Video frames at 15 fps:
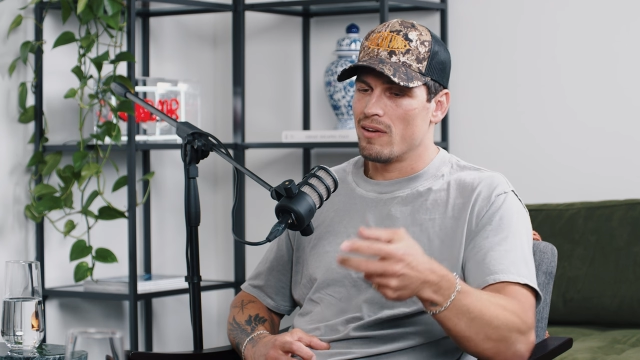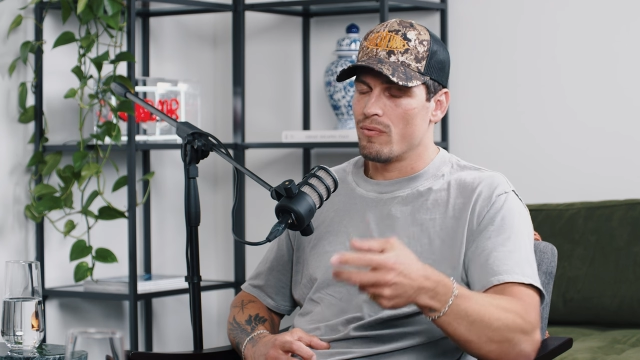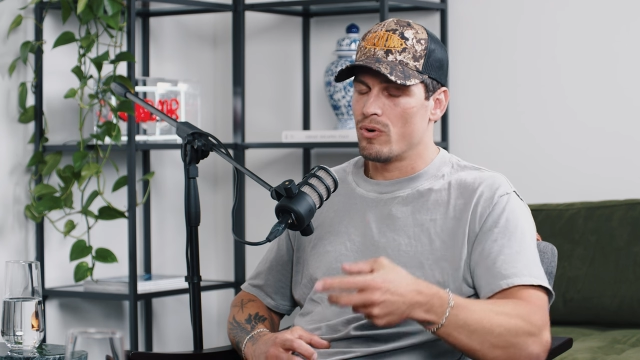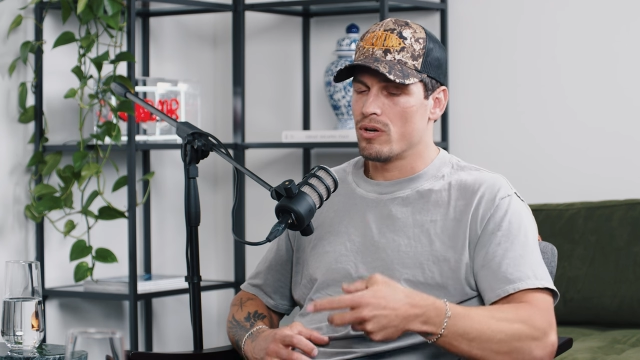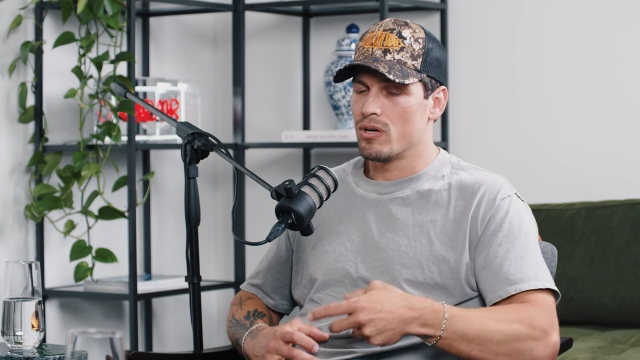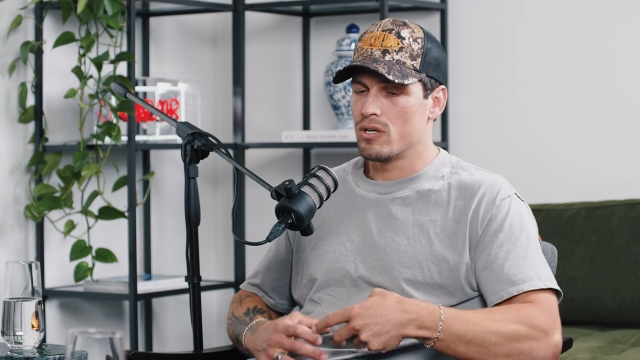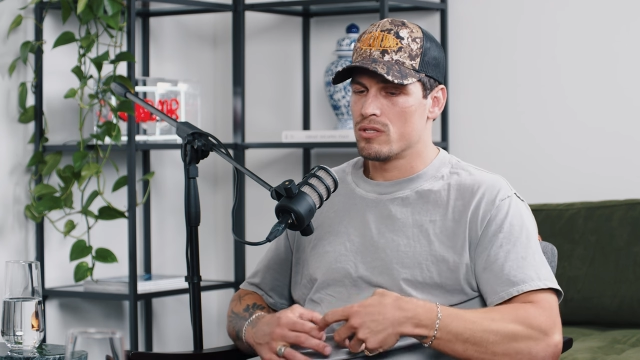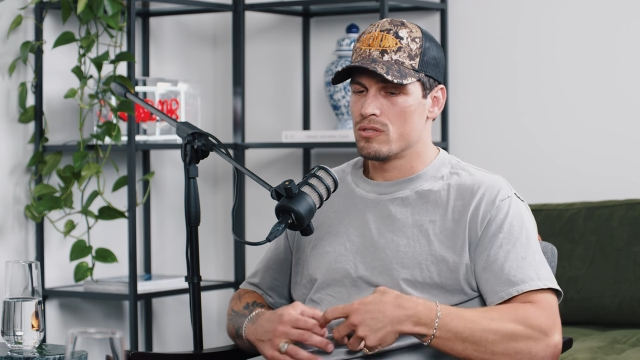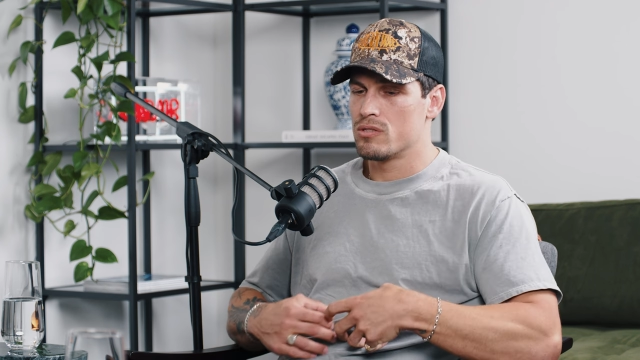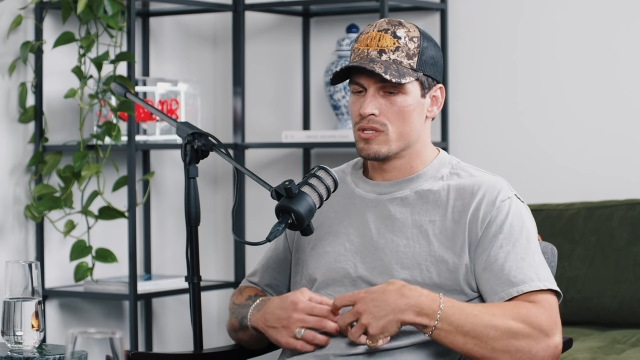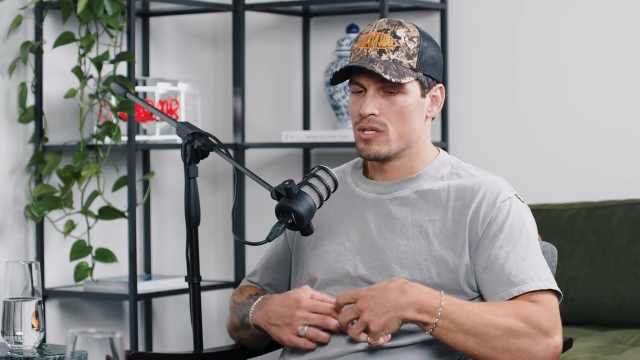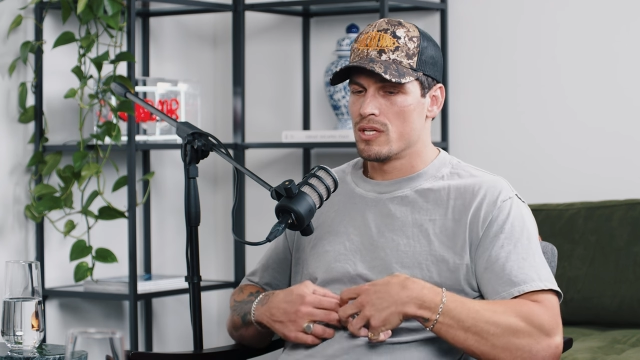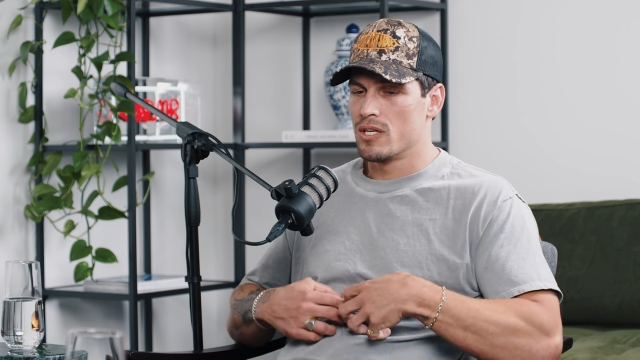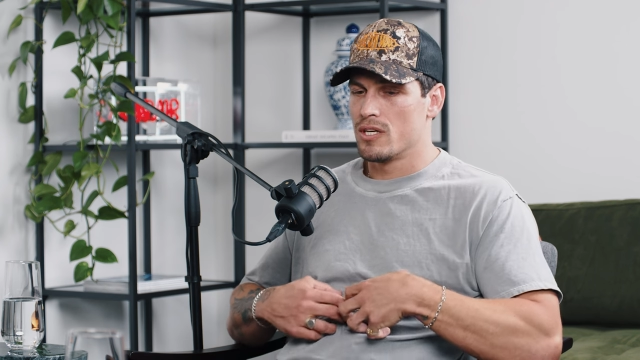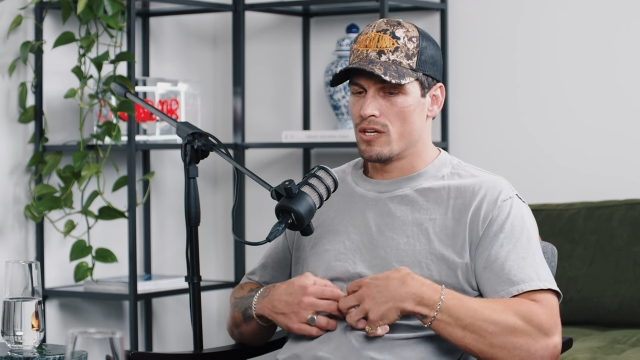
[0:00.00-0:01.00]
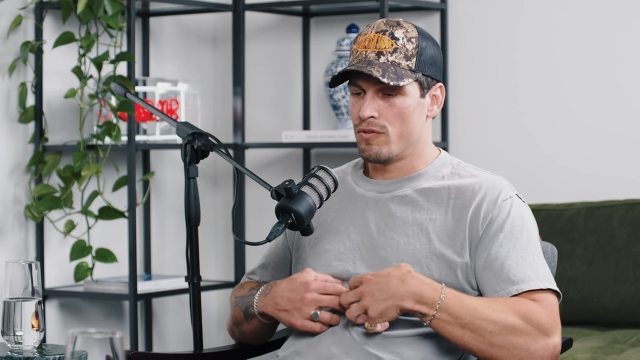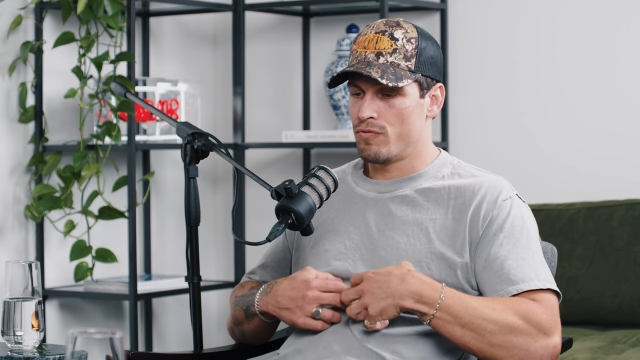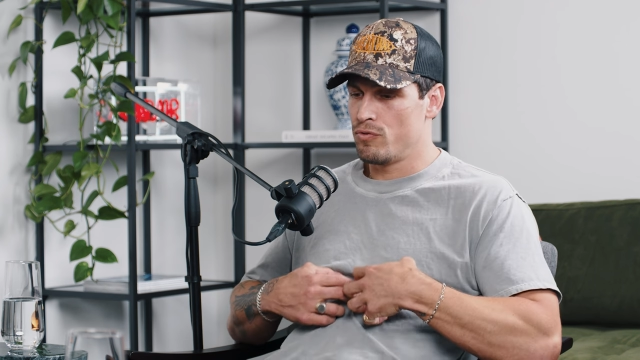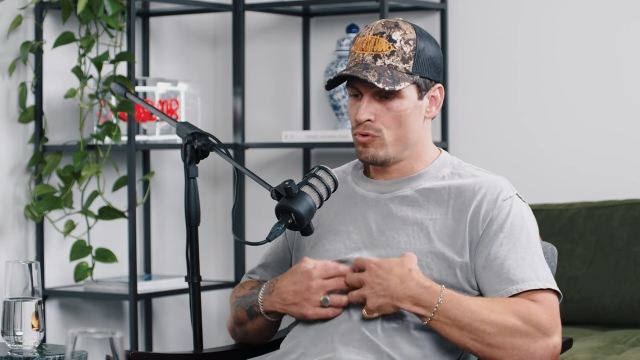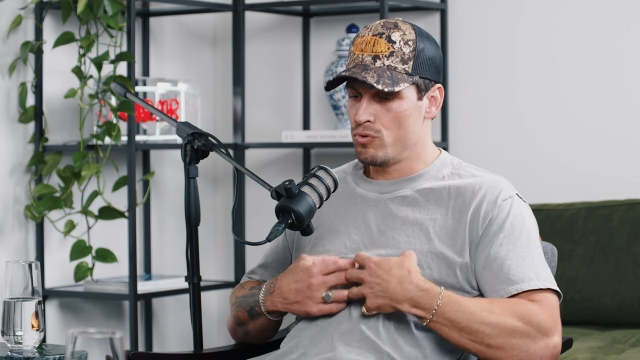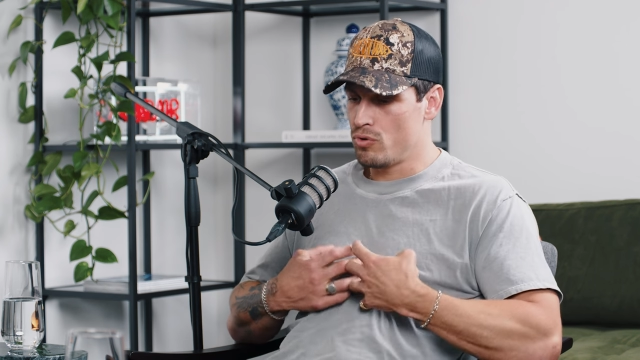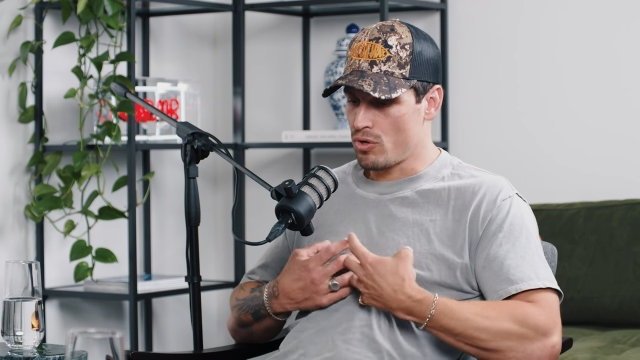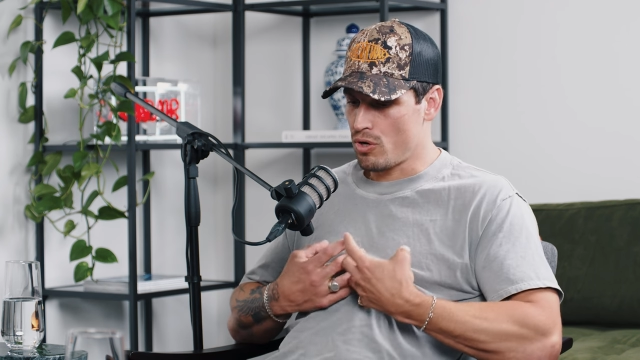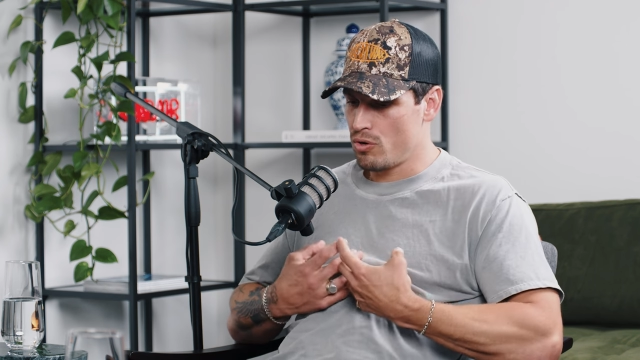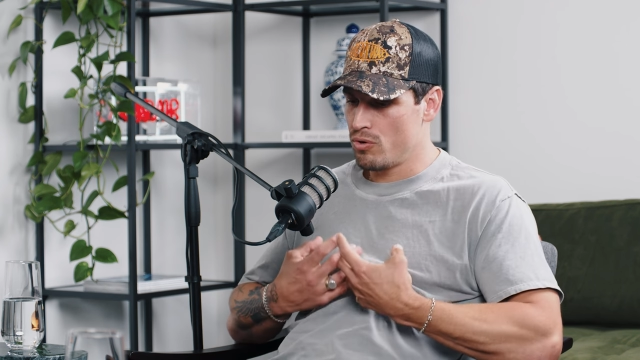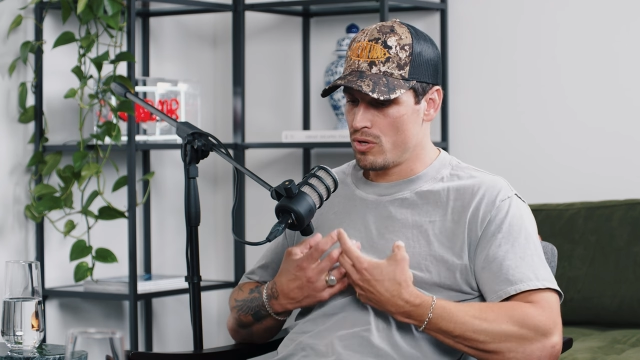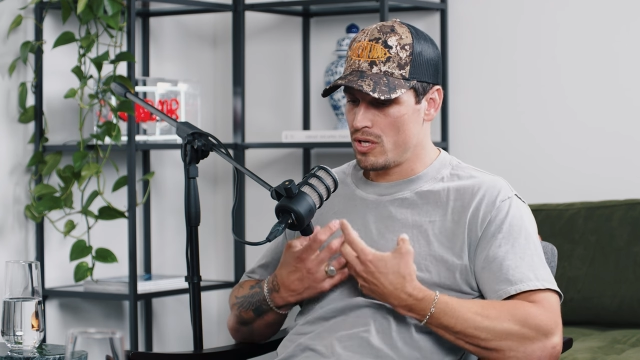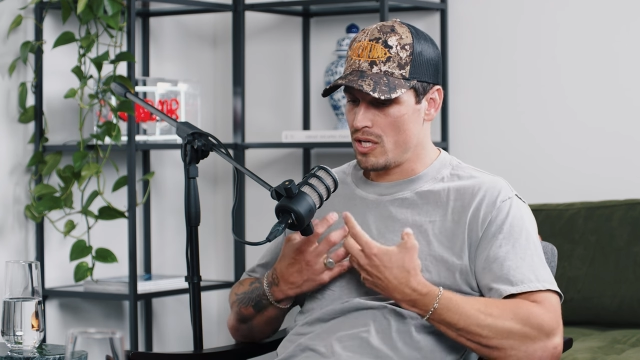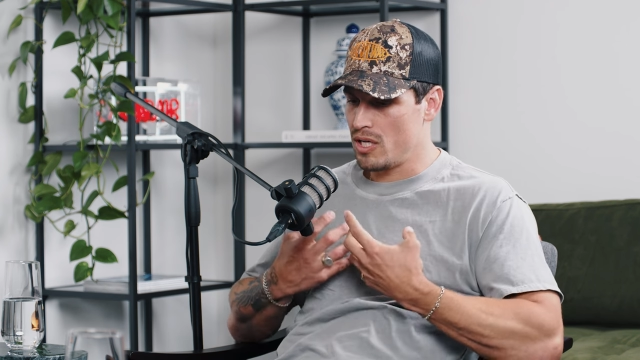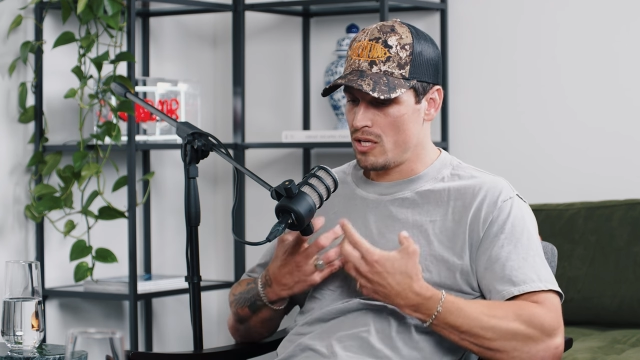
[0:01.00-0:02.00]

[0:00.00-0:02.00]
Whereas if you know in